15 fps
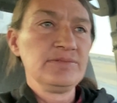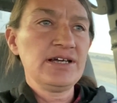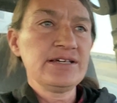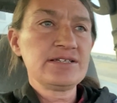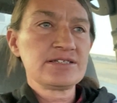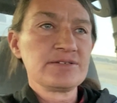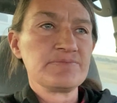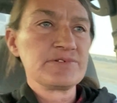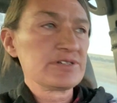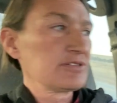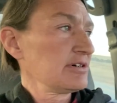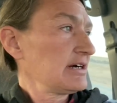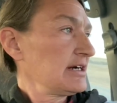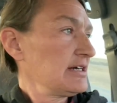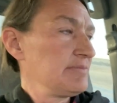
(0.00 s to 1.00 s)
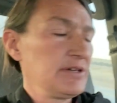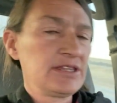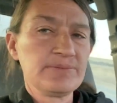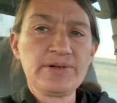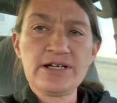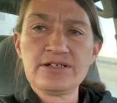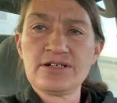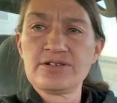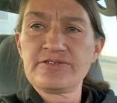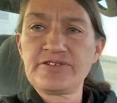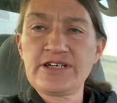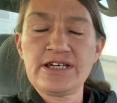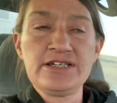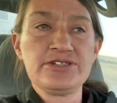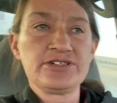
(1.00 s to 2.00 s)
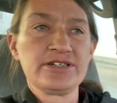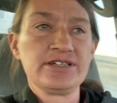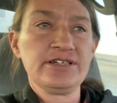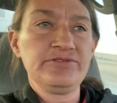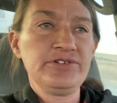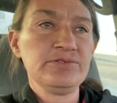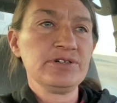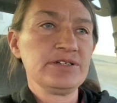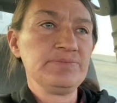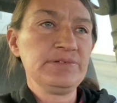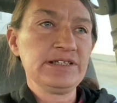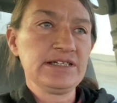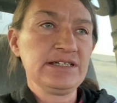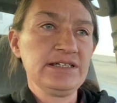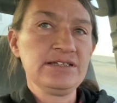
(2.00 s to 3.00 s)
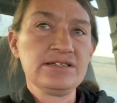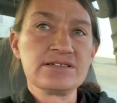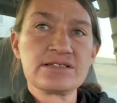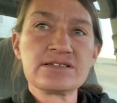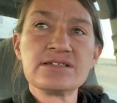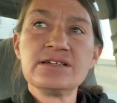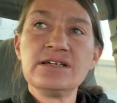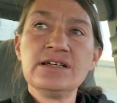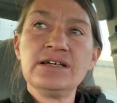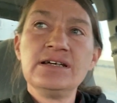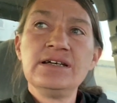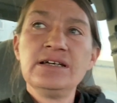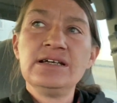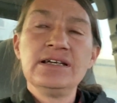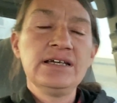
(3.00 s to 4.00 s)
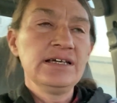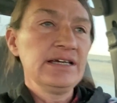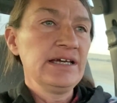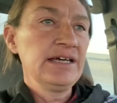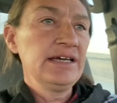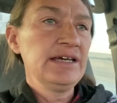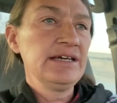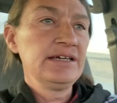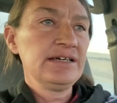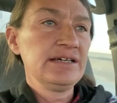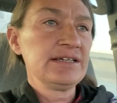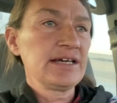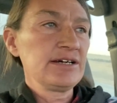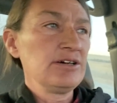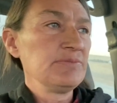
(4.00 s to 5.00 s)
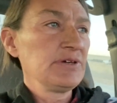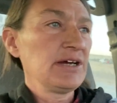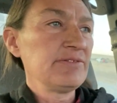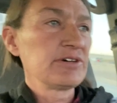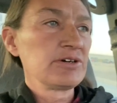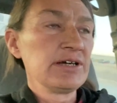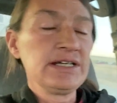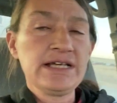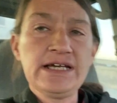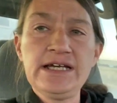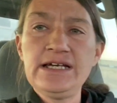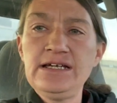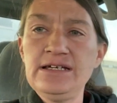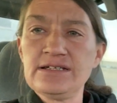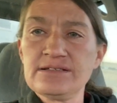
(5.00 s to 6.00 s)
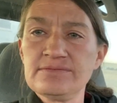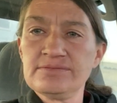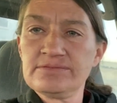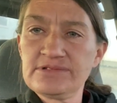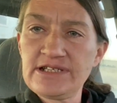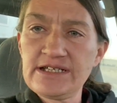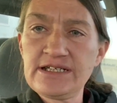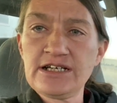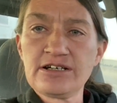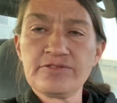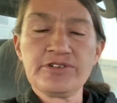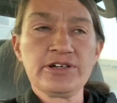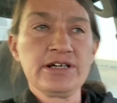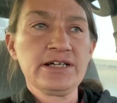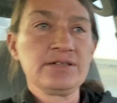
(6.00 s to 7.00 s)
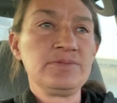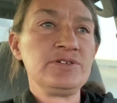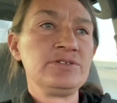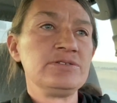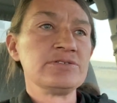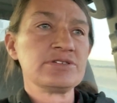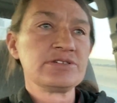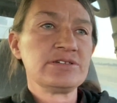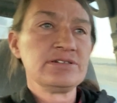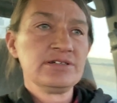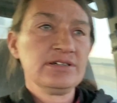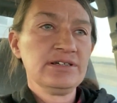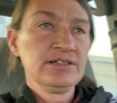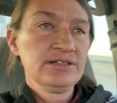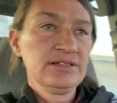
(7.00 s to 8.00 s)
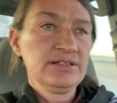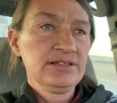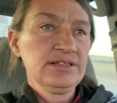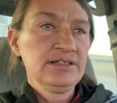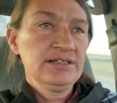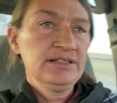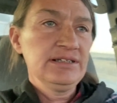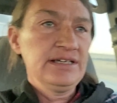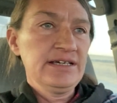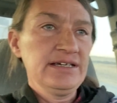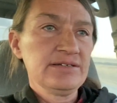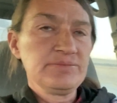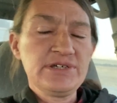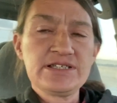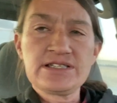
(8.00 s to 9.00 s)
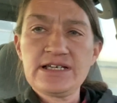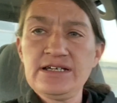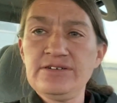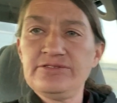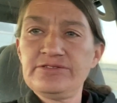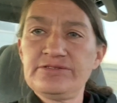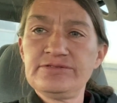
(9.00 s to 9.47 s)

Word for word: like, subscribe, hit the bell notification if you would please, and I hope you have a great day and take care of your animals and be safe.